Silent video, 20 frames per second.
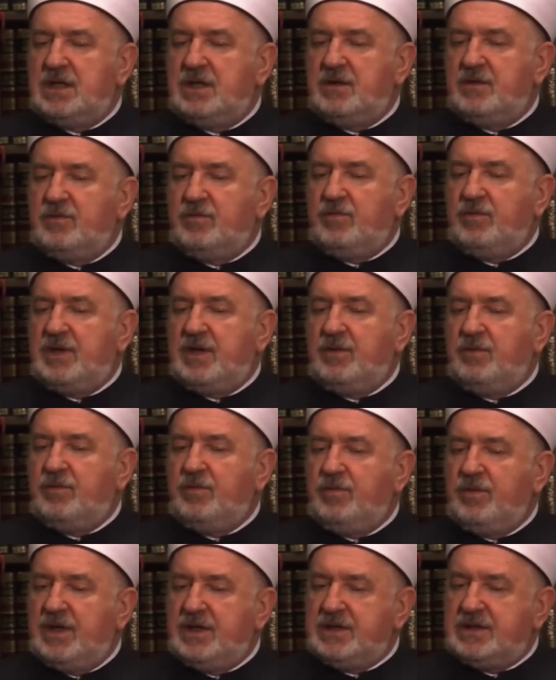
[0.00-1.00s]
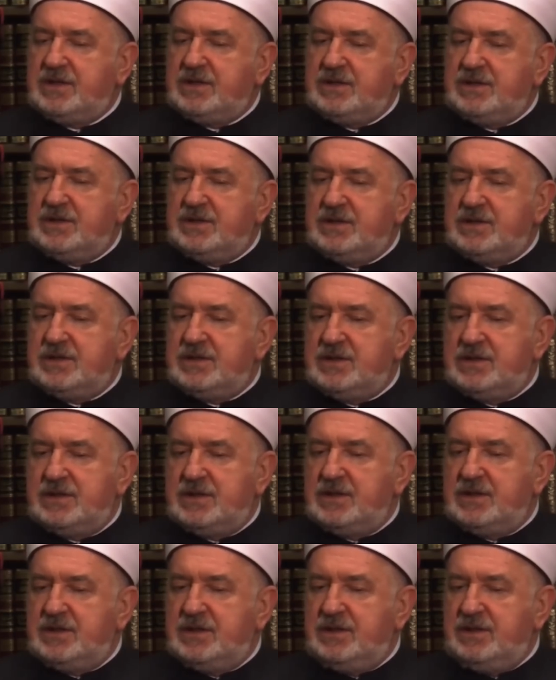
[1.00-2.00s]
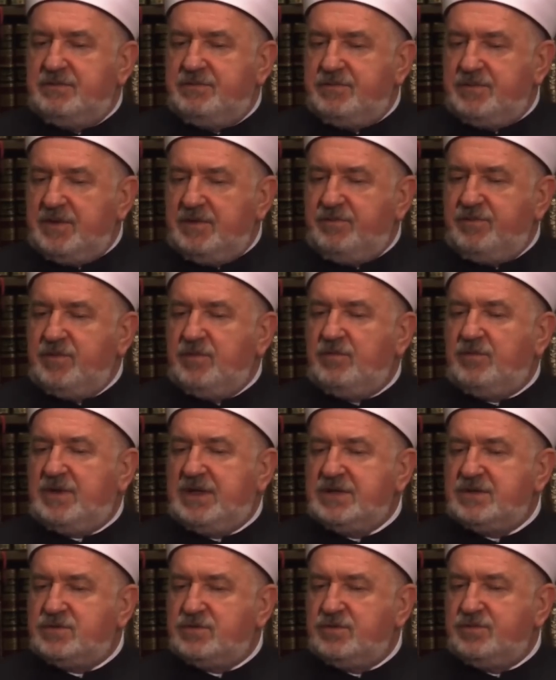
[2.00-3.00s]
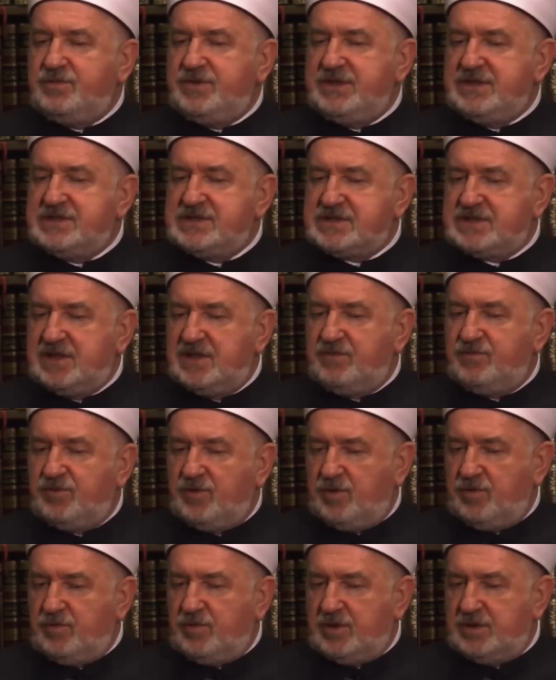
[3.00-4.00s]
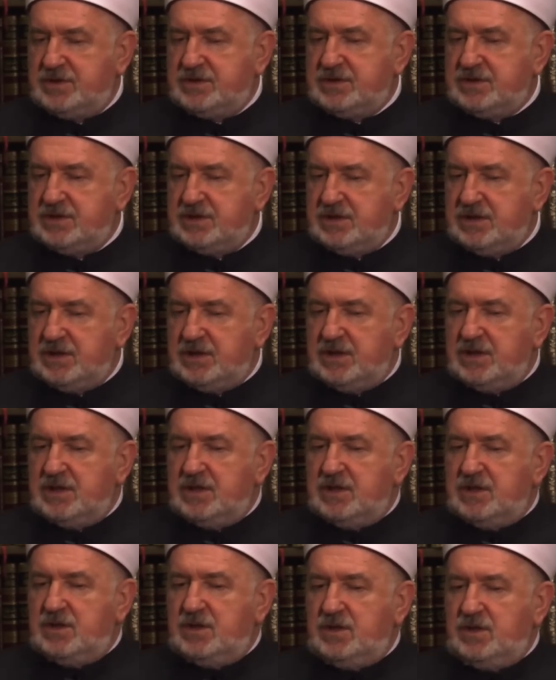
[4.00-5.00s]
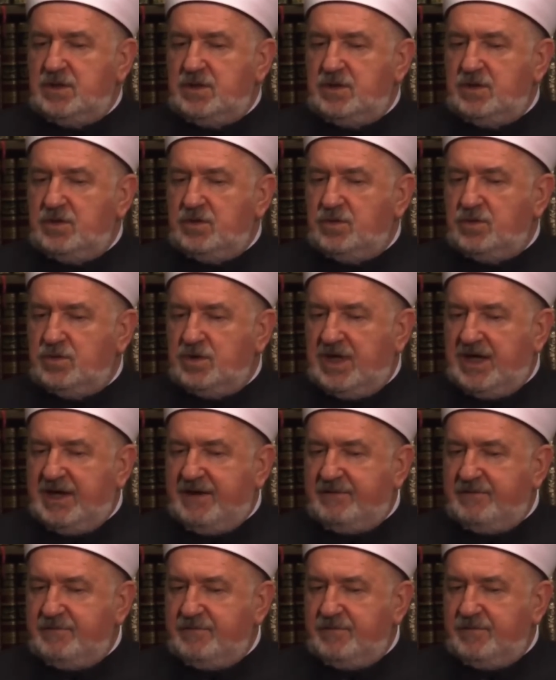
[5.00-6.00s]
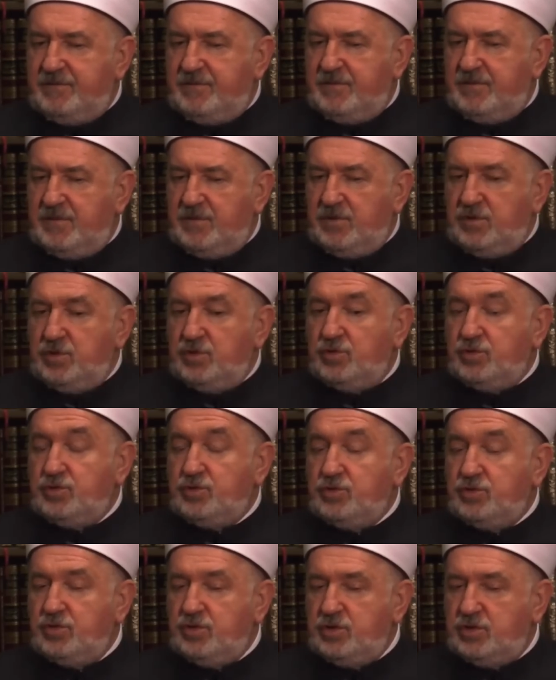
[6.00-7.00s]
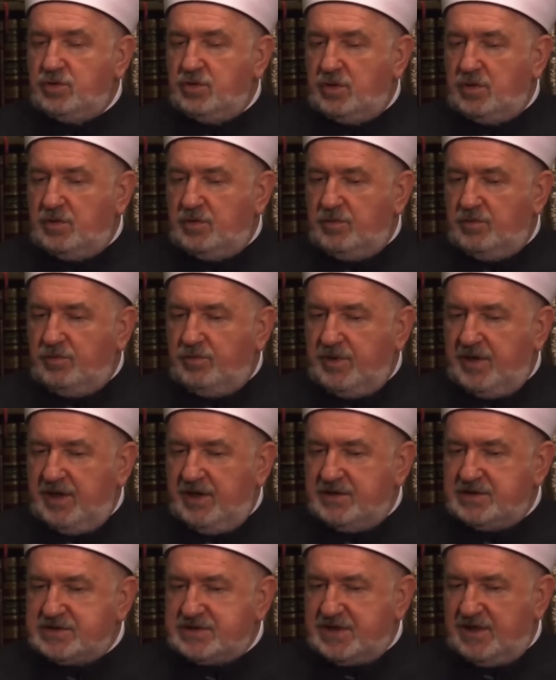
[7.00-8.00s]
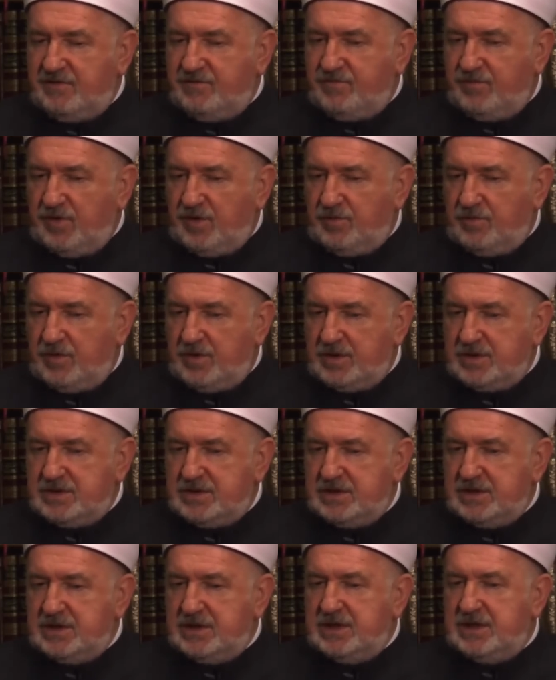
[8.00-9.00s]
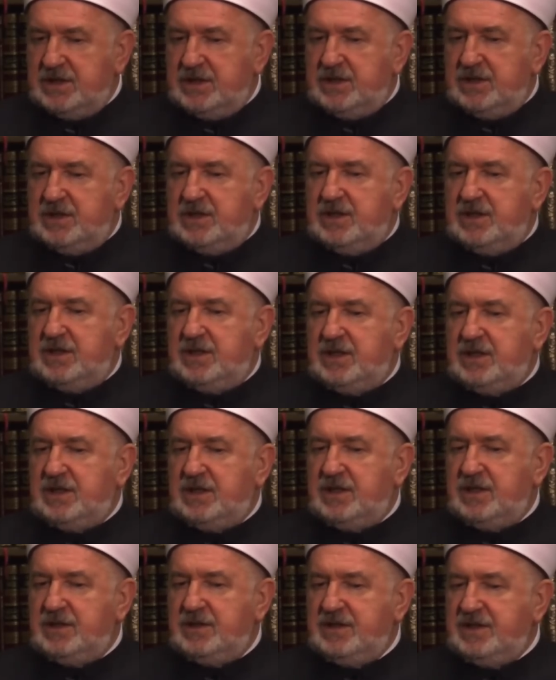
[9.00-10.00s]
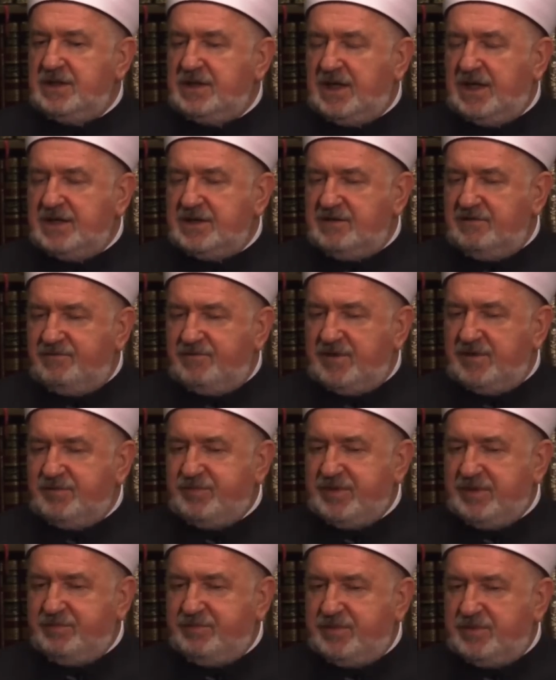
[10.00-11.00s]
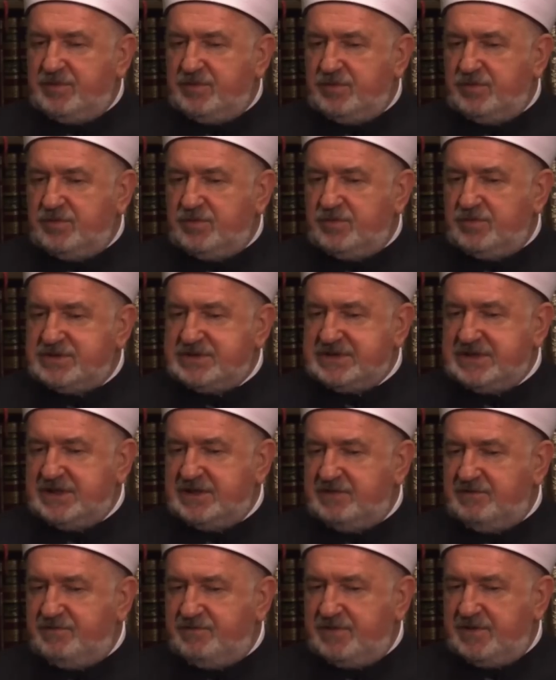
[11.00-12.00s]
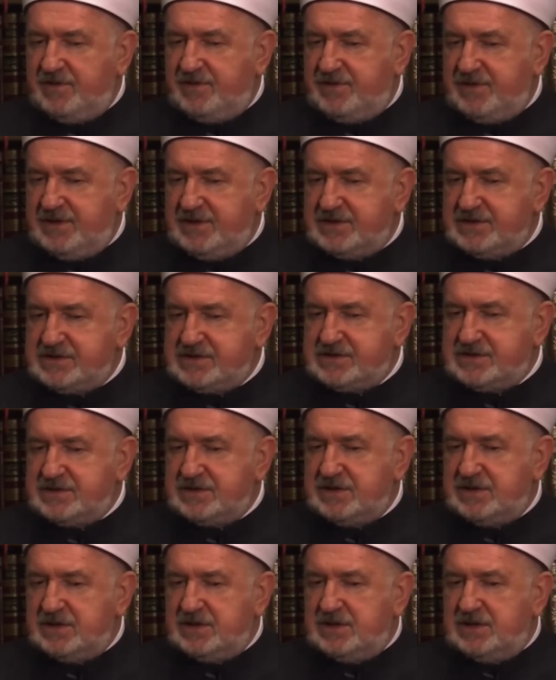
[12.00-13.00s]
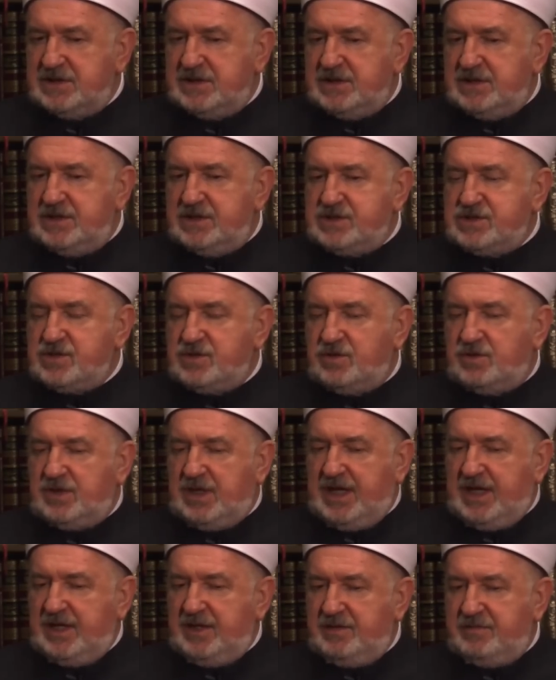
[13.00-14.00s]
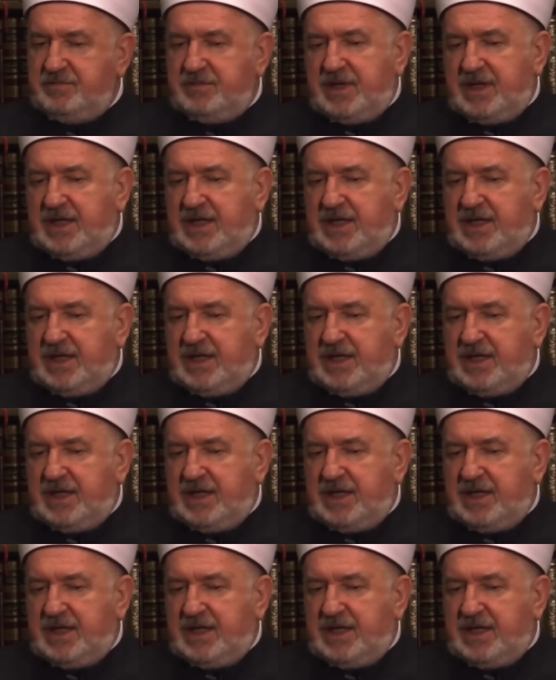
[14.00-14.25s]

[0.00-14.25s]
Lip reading: What... If you want to be straightforward, you do your way straightforward. There are different people who see different things, so I